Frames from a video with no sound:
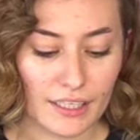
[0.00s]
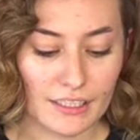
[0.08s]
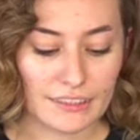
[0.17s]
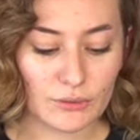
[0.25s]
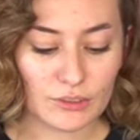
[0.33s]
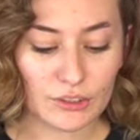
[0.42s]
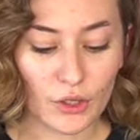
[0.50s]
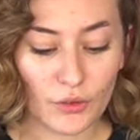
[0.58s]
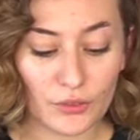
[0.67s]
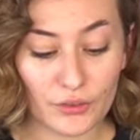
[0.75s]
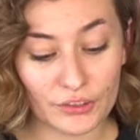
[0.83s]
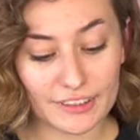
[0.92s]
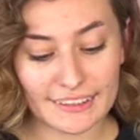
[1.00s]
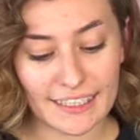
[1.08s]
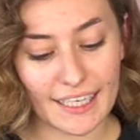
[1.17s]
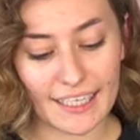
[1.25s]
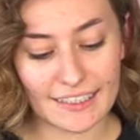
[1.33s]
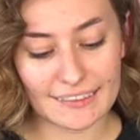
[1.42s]
So it's called Thirst
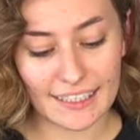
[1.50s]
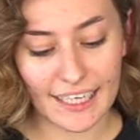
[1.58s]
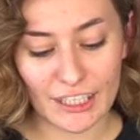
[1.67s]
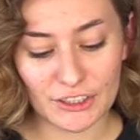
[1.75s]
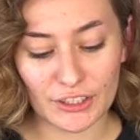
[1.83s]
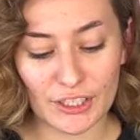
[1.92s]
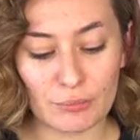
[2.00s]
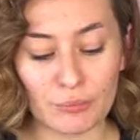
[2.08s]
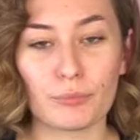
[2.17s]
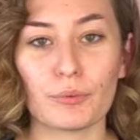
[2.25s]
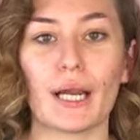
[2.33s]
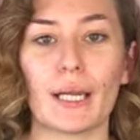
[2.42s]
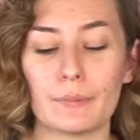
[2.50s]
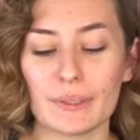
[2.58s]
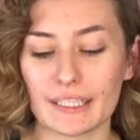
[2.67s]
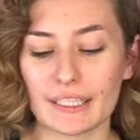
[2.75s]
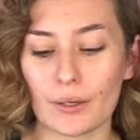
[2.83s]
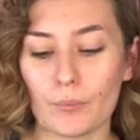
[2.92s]
Aid. It's a hydrating
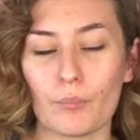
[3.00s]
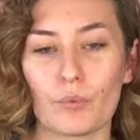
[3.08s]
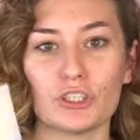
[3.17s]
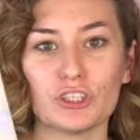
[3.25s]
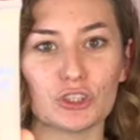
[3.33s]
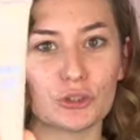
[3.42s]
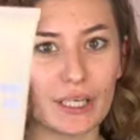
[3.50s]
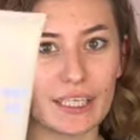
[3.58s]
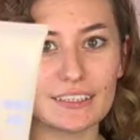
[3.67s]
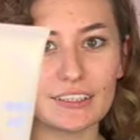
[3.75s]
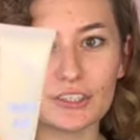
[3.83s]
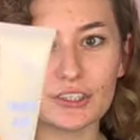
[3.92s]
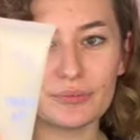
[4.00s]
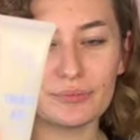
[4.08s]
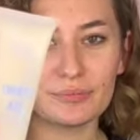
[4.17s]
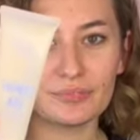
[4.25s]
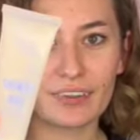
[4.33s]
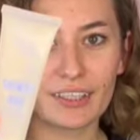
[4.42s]
priming moisturizer.
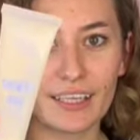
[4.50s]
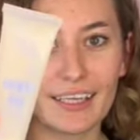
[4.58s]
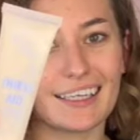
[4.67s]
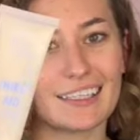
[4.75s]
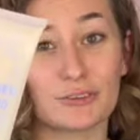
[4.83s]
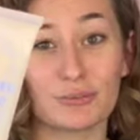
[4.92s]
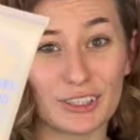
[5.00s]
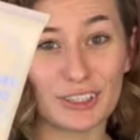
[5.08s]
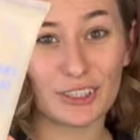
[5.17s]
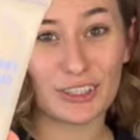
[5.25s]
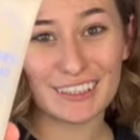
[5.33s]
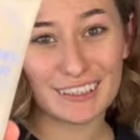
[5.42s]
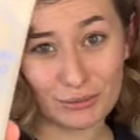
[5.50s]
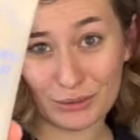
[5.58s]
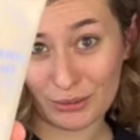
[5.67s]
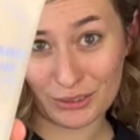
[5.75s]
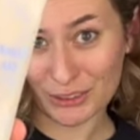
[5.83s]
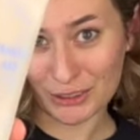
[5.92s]
It's really dirty, so
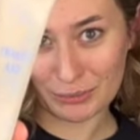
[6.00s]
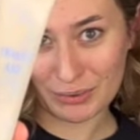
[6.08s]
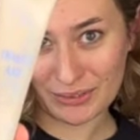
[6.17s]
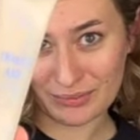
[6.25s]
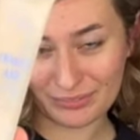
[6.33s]
don't judge me.